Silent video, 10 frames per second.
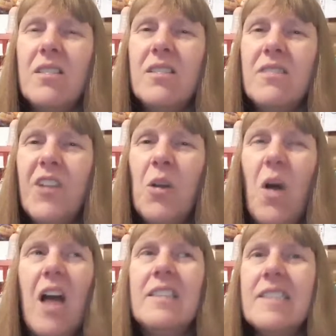
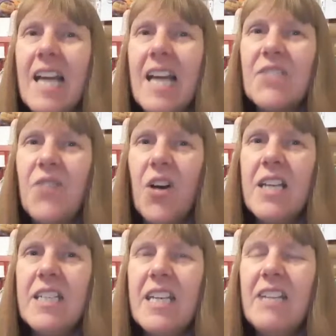feel
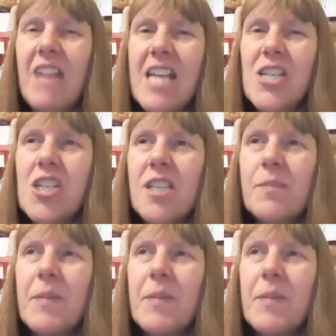unsatisfied in relationships,